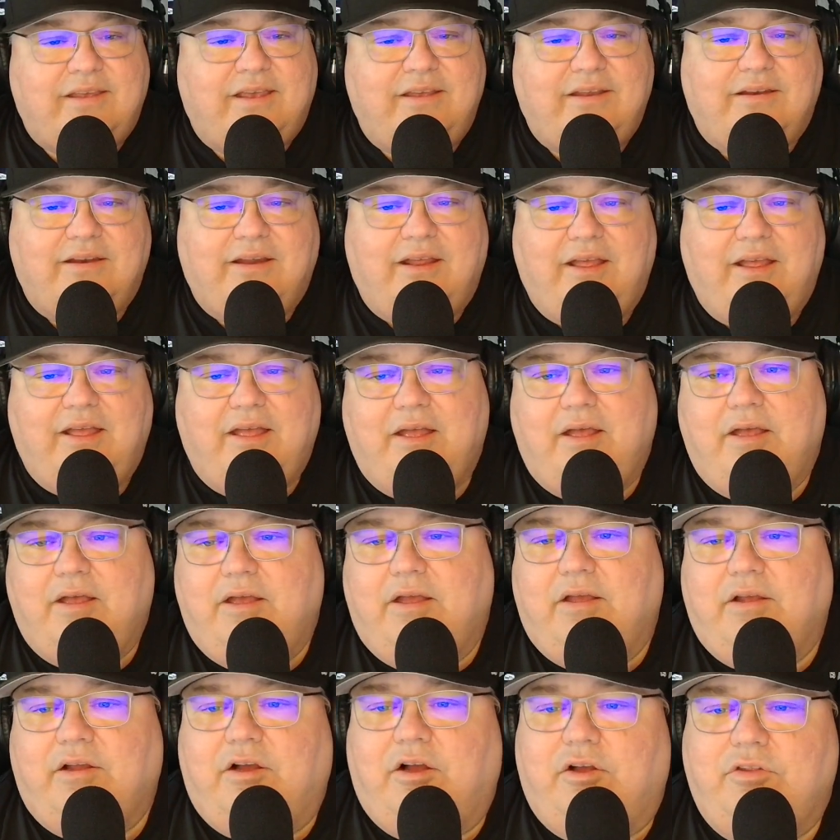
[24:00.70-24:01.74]
it.
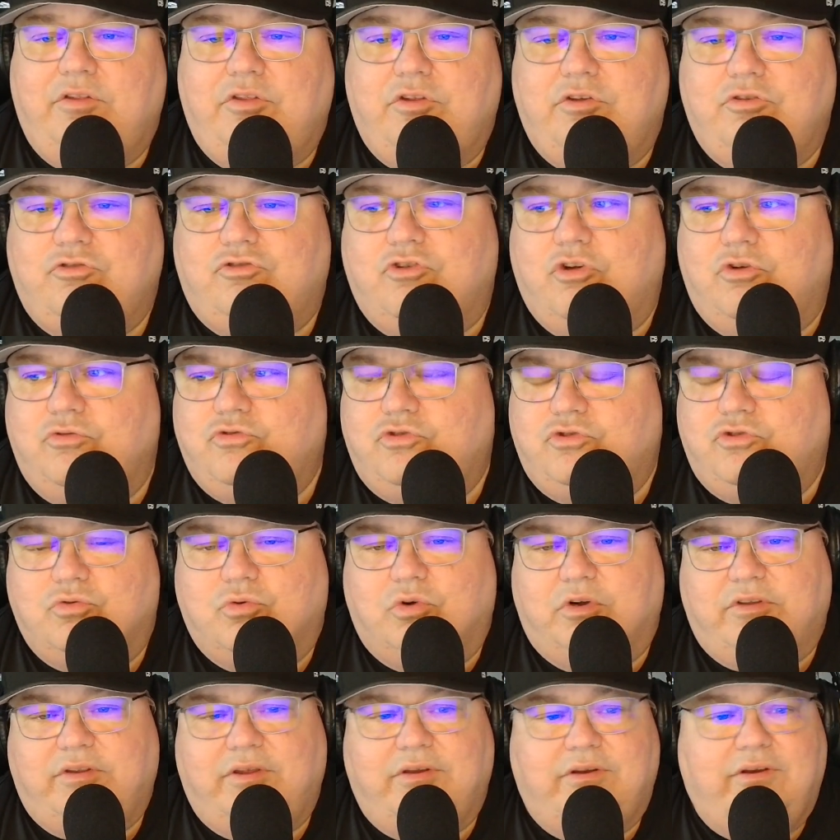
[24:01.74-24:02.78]
Cutting the show
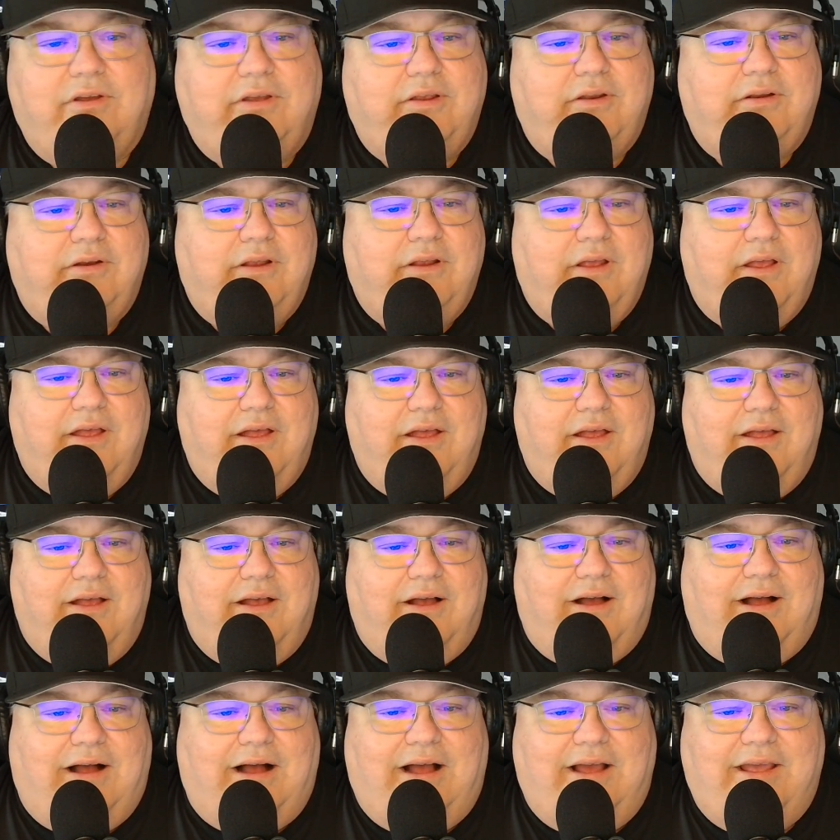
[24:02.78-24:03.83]
short tonight.
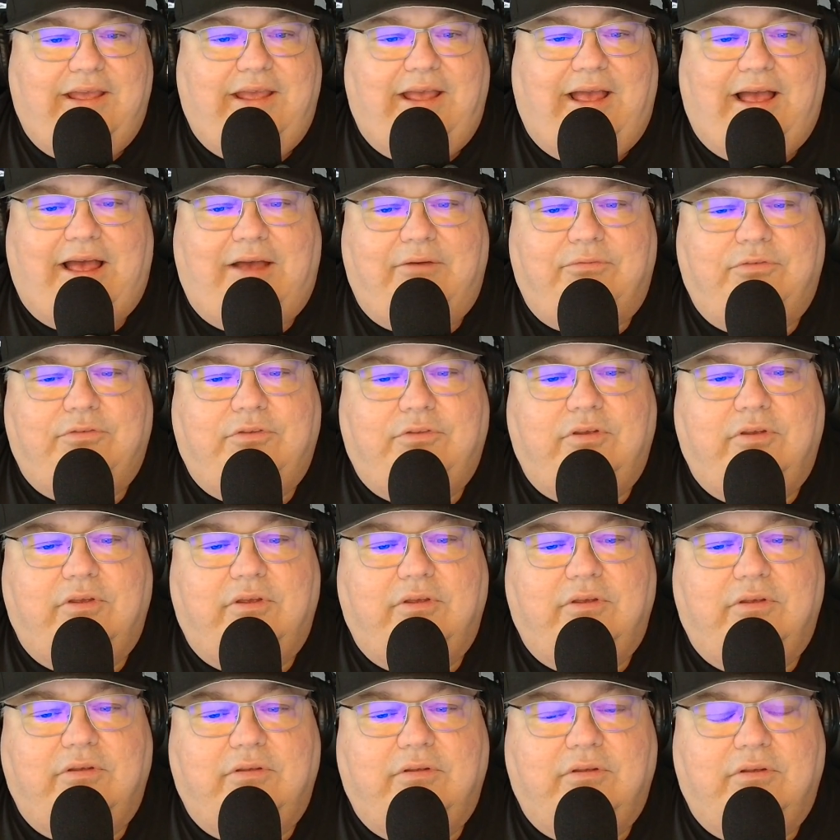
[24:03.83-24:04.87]
I have
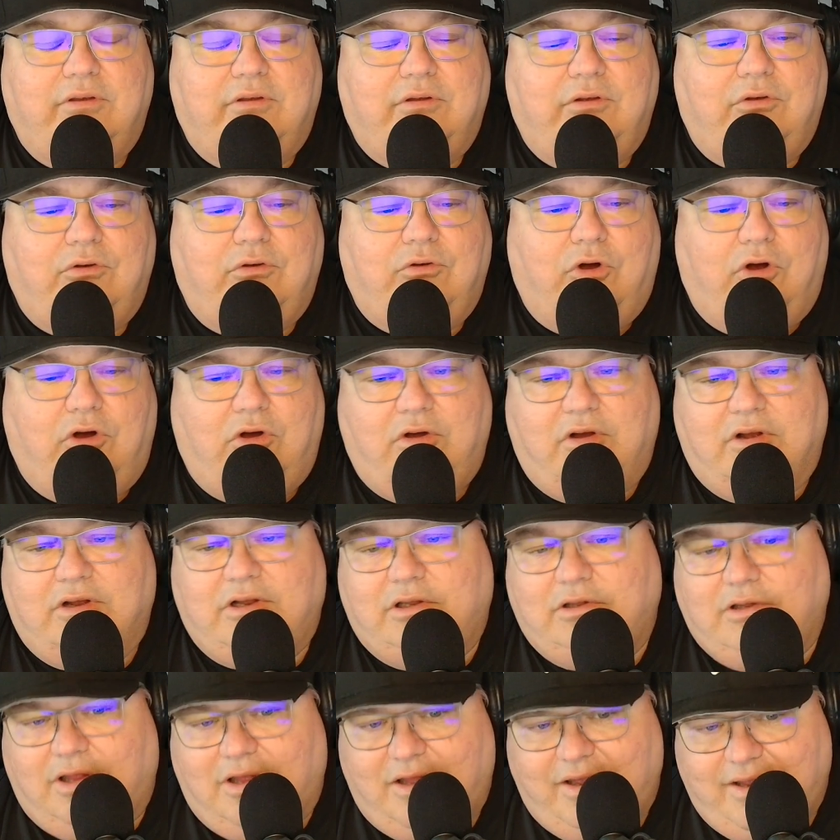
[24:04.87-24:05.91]
to call a
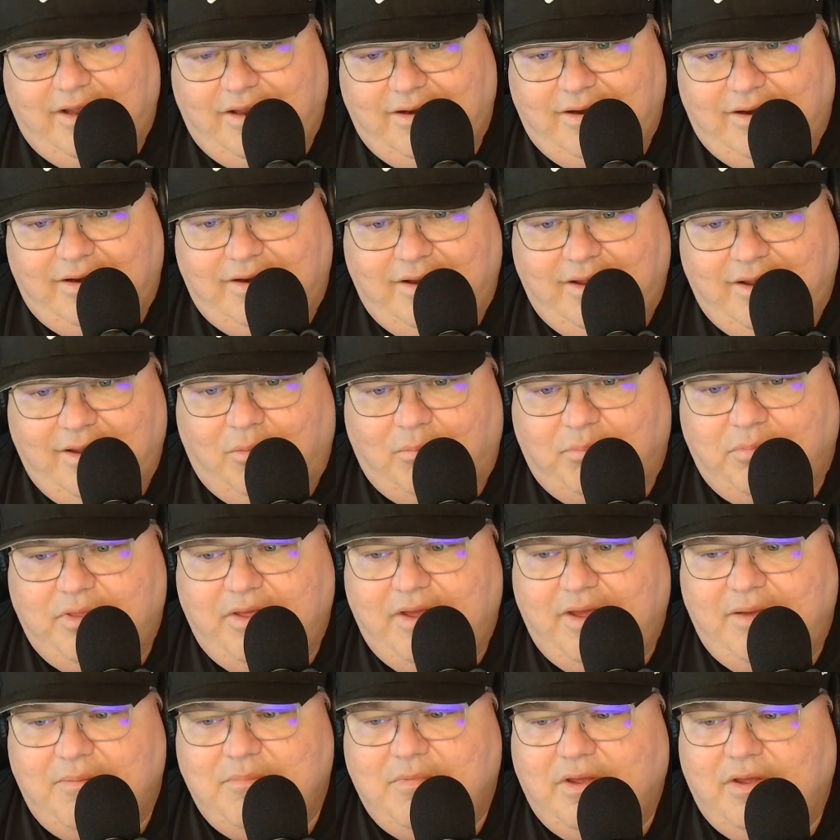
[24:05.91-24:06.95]
client and help
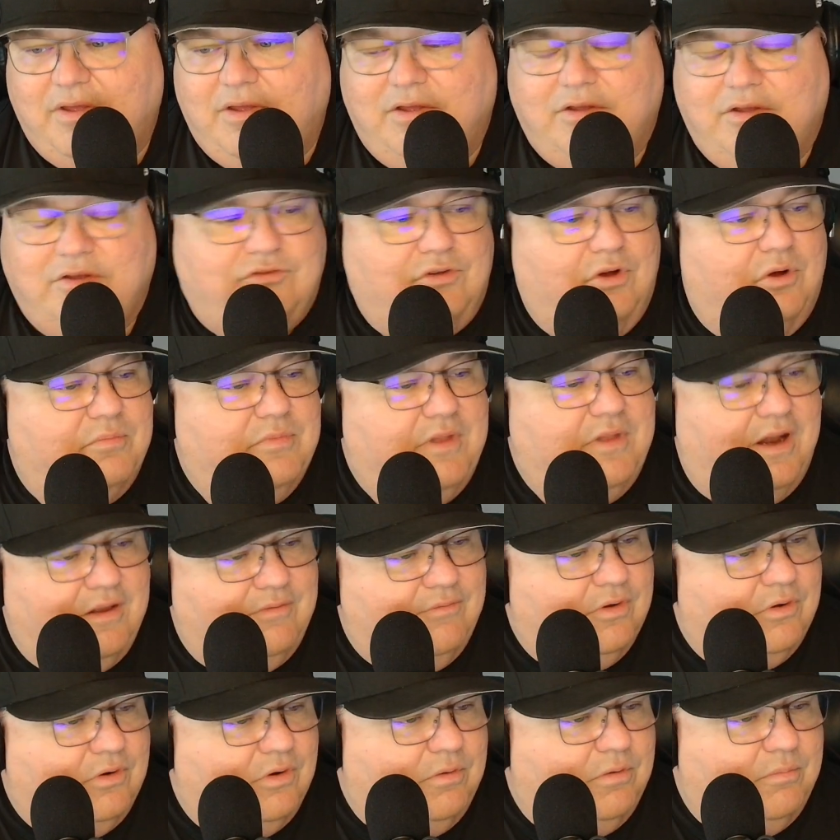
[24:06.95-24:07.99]
them. So I'm not
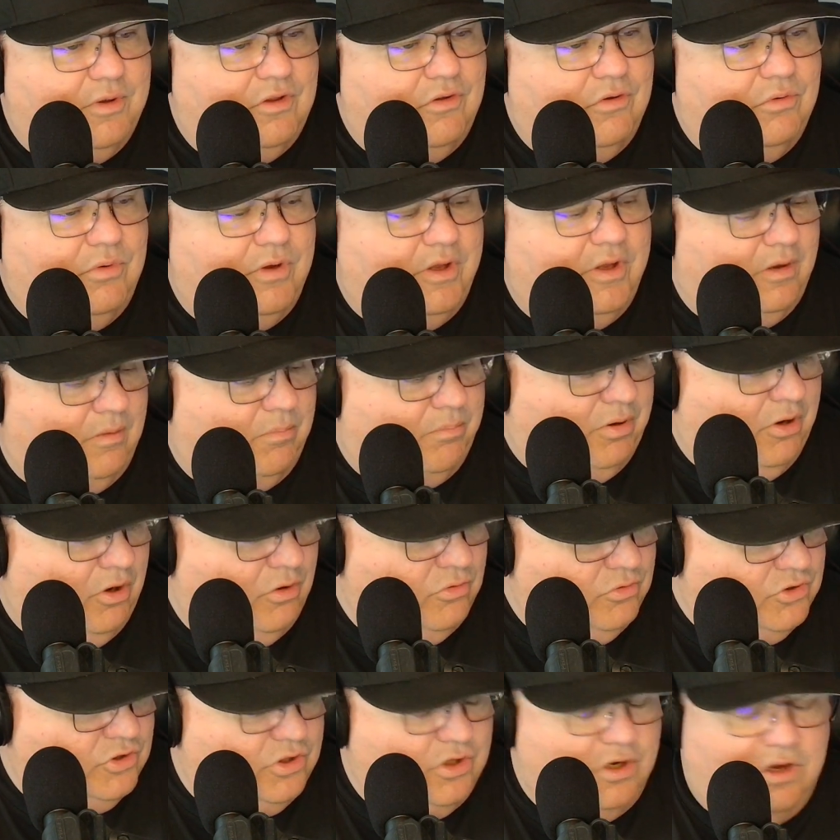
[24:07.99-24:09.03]
even going to be doing a
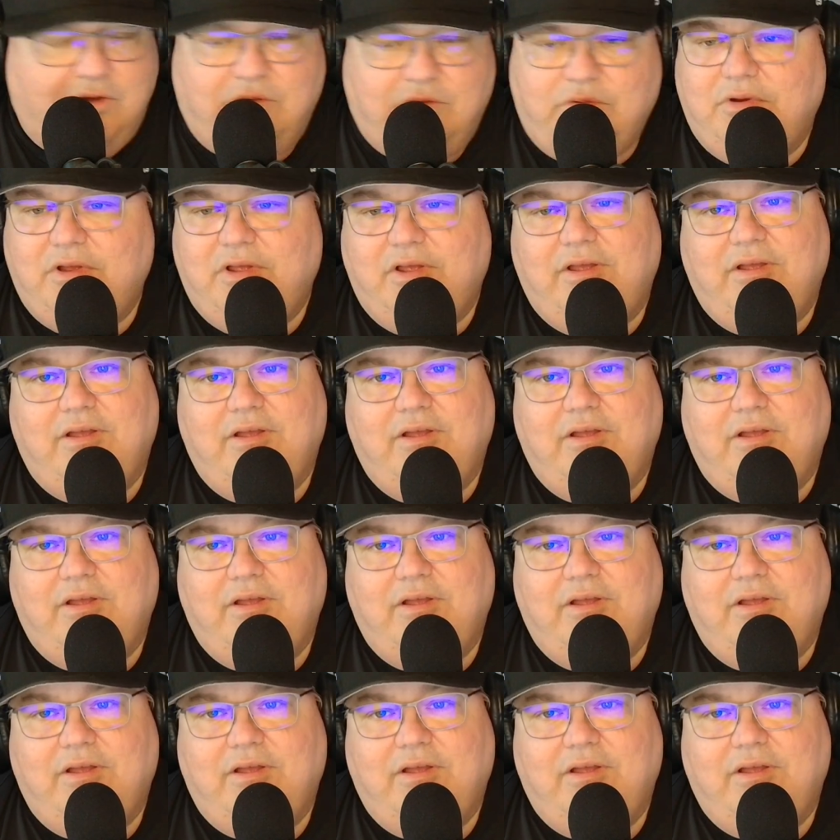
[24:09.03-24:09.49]
post show